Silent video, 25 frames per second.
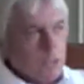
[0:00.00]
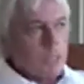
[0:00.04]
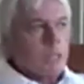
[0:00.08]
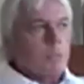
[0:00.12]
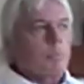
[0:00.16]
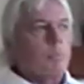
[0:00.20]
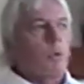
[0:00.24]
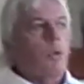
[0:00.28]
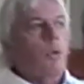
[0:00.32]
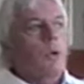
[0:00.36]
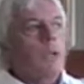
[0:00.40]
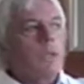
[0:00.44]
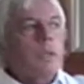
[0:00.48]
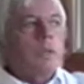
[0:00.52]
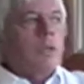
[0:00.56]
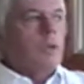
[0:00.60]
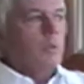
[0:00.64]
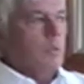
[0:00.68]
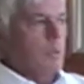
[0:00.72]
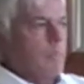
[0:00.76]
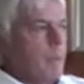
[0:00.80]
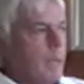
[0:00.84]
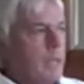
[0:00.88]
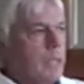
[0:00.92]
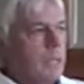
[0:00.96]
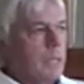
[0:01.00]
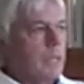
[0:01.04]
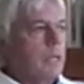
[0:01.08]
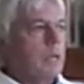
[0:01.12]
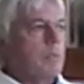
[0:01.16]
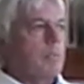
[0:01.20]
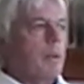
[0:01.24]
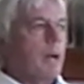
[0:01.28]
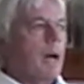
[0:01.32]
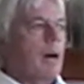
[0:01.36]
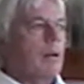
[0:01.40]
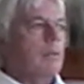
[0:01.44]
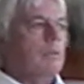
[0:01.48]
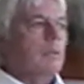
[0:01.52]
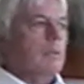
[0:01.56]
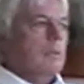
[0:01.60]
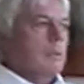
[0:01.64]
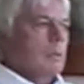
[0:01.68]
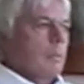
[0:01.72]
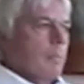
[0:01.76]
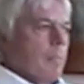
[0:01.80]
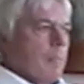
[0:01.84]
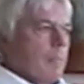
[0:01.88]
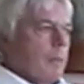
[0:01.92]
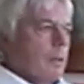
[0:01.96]
this point you were making about
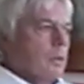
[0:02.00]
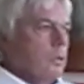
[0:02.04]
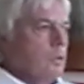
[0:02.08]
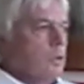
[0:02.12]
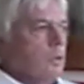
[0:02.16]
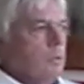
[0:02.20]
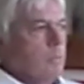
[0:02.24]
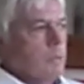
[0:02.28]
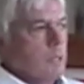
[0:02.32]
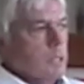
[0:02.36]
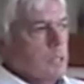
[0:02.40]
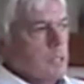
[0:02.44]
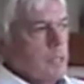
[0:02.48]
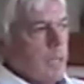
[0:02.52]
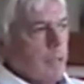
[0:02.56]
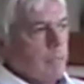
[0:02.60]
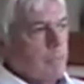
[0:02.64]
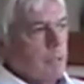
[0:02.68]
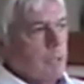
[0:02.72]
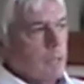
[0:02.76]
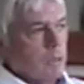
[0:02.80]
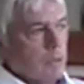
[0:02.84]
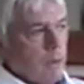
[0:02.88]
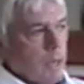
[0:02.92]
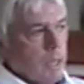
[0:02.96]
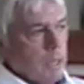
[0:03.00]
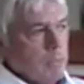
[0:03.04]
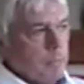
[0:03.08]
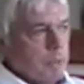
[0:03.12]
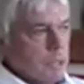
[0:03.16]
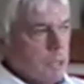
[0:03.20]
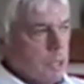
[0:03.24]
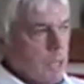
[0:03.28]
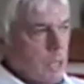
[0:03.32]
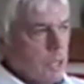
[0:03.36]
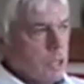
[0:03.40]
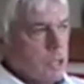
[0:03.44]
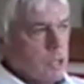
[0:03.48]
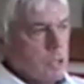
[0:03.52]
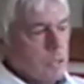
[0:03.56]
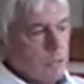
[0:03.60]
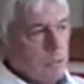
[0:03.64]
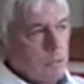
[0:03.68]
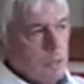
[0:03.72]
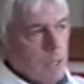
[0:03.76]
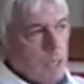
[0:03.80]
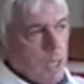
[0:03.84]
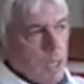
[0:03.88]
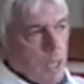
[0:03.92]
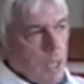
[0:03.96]
humans having greater potential,
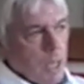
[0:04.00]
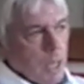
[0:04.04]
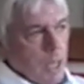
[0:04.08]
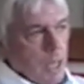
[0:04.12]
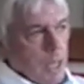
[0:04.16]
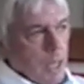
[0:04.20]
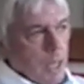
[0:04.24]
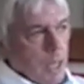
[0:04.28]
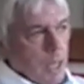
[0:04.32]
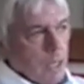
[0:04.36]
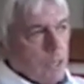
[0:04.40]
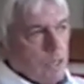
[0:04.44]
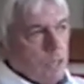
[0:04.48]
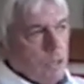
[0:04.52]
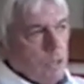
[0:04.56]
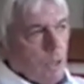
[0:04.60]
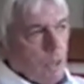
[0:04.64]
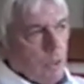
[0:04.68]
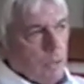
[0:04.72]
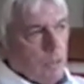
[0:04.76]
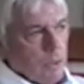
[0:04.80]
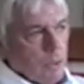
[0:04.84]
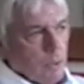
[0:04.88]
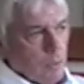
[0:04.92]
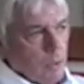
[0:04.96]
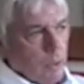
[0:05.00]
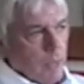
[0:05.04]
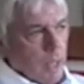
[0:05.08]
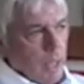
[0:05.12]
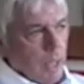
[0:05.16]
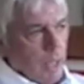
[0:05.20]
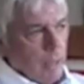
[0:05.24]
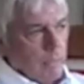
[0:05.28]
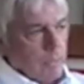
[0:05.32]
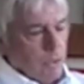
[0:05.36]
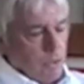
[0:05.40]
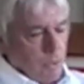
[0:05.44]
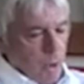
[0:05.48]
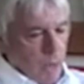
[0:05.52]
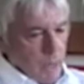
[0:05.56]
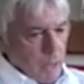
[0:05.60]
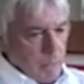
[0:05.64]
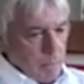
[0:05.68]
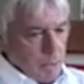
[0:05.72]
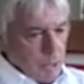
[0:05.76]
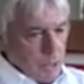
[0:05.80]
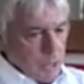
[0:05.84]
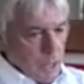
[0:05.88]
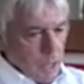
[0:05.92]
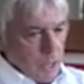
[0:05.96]
it's not that we have greater
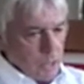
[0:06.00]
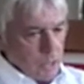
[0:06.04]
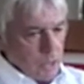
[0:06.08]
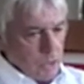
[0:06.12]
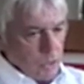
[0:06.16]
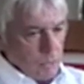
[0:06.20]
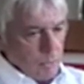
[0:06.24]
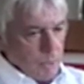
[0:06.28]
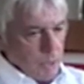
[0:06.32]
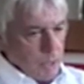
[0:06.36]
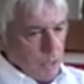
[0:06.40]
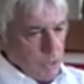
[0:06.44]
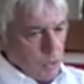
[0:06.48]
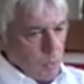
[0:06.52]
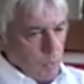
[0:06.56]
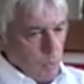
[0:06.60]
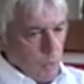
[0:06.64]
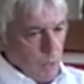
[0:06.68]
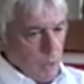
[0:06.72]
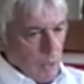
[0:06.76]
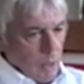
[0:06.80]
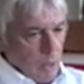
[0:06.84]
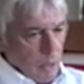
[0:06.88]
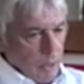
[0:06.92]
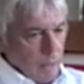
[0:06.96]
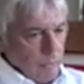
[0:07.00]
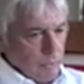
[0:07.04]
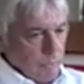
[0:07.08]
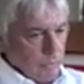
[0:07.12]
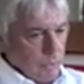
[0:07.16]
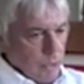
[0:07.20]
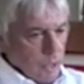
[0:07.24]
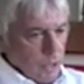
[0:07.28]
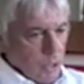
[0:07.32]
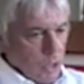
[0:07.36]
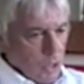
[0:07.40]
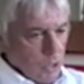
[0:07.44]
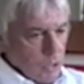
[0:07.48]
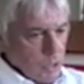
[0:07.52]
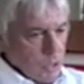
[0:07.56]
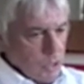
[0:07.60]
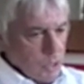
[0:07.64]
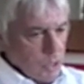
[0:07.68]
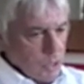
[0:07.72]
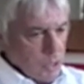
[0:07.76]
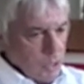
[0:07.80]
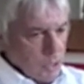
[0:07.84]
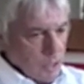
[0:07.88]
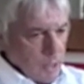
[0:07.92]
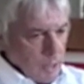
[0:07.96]
potential, because we are infinite
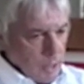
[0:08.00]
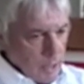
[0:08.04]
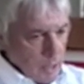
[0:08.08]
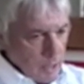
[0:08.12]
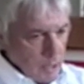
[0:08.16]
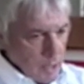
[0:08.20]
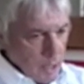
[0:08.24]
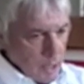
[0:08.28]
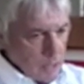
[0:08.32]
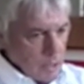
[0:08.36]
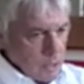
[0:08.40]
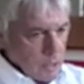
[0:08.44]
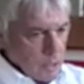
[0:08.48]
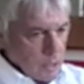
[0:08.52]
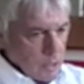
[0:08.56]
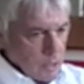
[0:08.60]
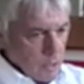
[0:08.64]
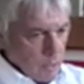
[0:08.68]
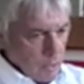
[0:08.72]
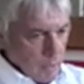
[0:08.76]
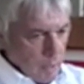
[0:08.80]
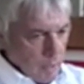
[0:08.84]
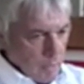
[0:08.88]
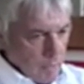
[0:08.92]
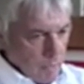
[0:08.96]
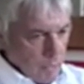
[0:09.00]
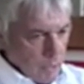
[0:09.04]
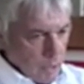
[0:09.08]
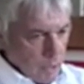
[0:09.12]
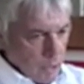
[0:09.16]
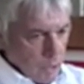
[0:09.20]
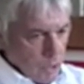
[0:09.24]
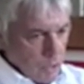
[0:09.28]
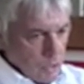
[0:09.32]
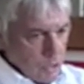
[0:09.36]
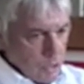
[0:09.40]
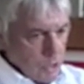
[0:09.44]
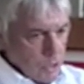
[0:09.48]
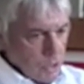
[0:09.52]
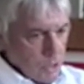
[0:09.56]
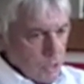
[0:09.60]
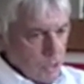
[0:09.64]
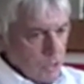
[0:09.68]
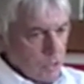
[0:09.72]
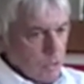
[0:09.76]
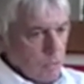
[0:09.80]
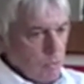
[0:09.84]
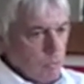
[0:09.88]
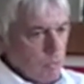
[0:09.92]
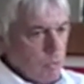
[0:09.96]
consciousness and these entities are infinite
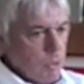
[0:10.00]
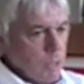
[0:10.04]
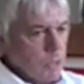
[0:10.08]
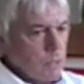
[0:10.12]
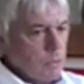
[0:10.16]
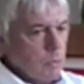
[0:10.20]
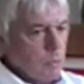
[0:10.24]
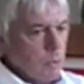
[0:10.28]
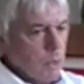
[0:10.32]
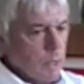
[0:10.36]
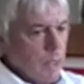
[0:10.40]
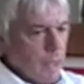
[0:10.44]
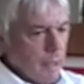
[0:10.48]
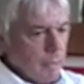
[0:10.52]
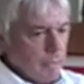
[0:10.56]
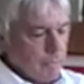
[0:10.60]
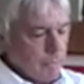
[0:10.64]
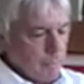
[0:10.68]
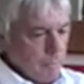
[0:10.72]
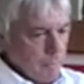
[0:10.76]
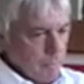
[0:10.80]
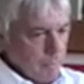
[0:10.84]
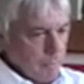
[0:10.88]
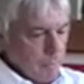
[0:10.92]
consciousness. The reason we have